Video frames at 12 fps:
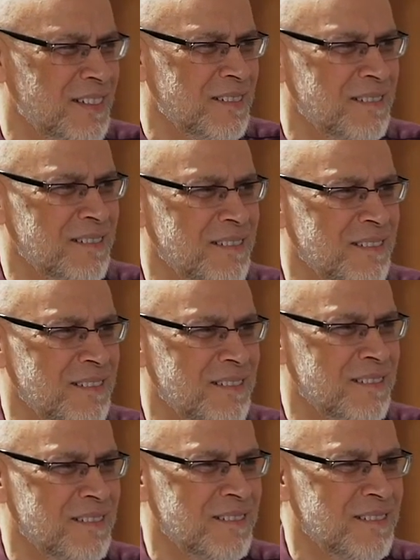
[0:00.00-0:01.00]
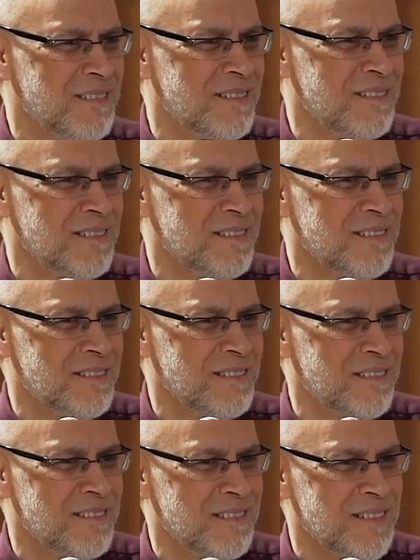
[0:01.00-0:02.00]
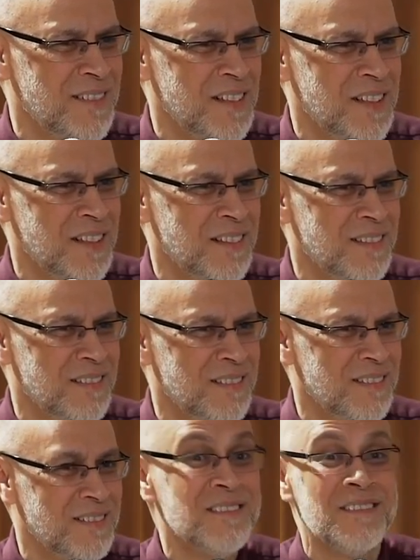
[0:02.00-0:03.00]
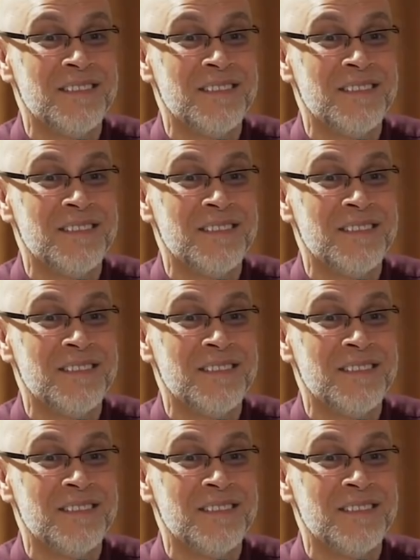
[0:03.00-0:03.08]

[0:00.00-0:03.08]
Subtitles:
No one is speaking in this clip.